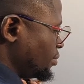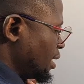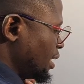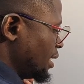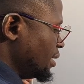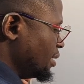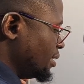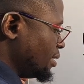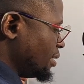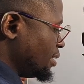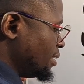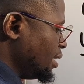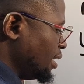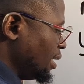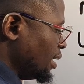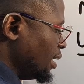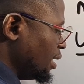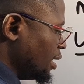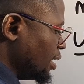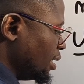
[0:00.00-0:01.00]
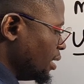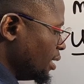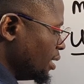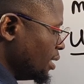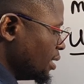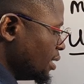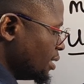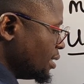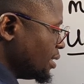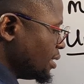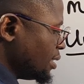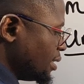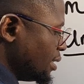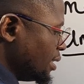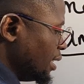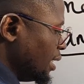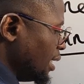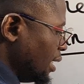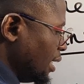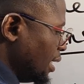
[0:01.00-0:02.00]
In steel
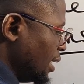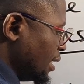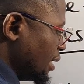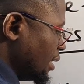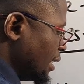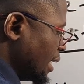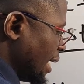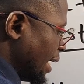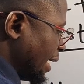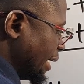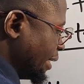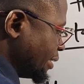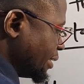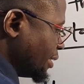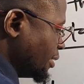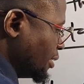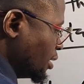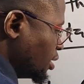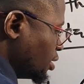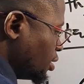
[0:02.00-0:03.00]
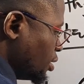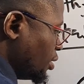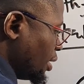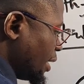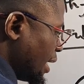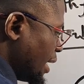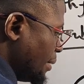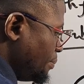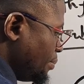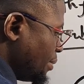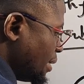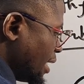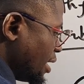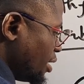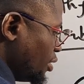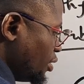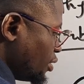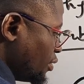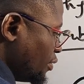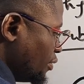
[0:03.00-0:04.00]
cylinders. Okay, take
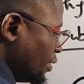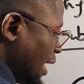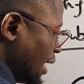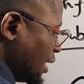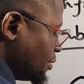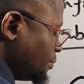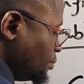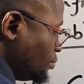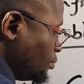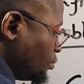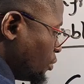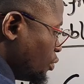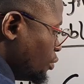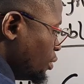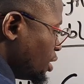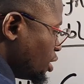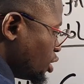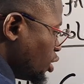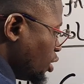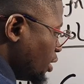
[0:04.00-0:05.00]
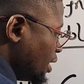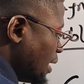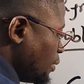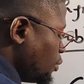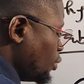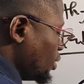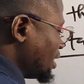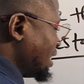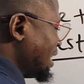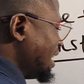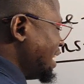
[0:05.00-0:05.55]
note of that. We store them what?